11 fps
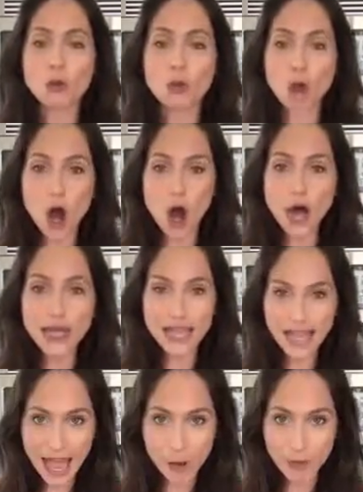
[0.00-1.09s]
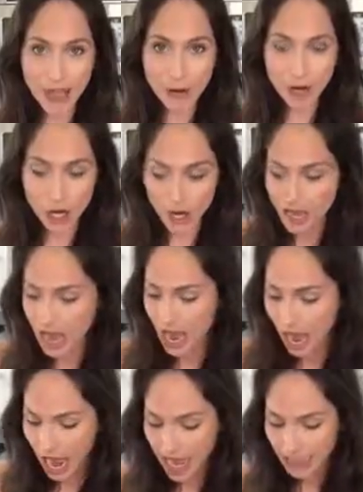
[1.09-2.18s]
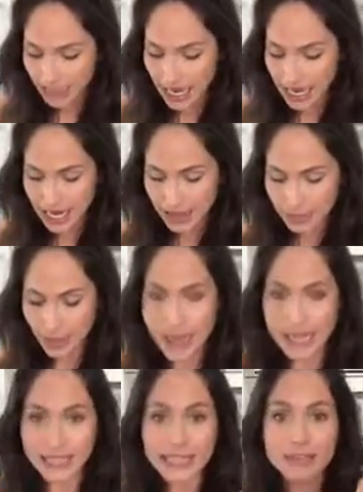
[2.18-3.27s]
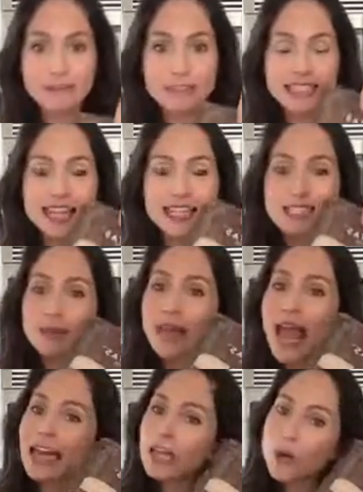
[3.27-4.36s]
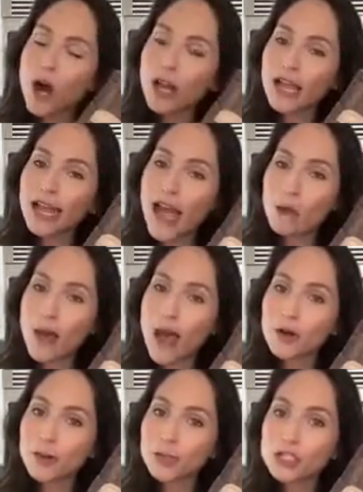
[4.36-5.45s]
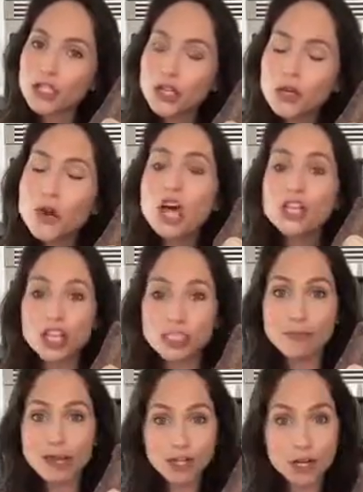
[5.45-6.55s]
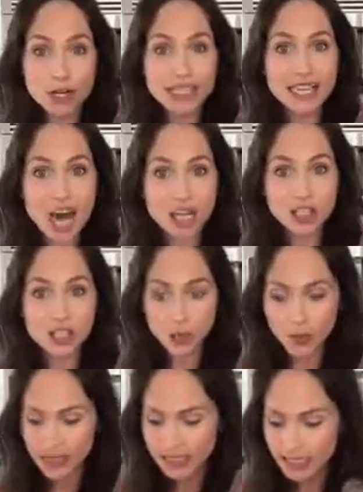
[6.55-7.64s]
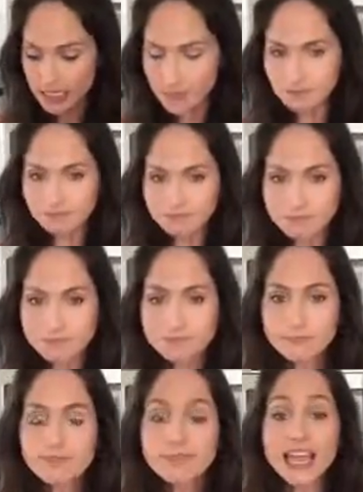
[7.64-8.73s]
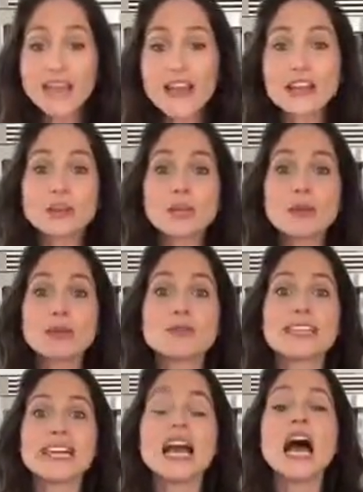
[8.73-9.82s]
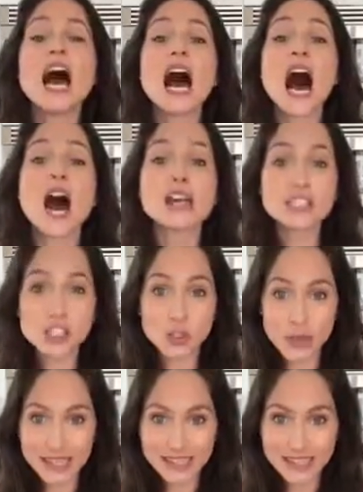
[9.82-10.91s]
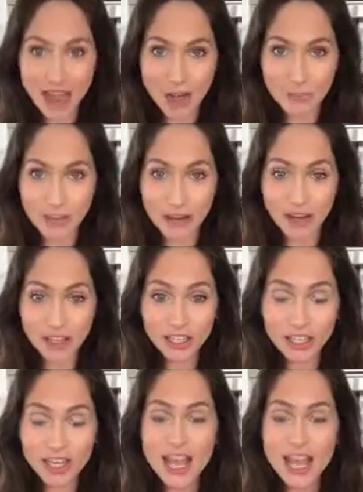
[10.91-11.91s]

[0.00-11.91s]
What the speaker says: raw cacao powder. I like the brand Navitas, but any raw cacao powder will do. Just make sure it's unsweetened. And then you're going to be using unsweetened almond milk,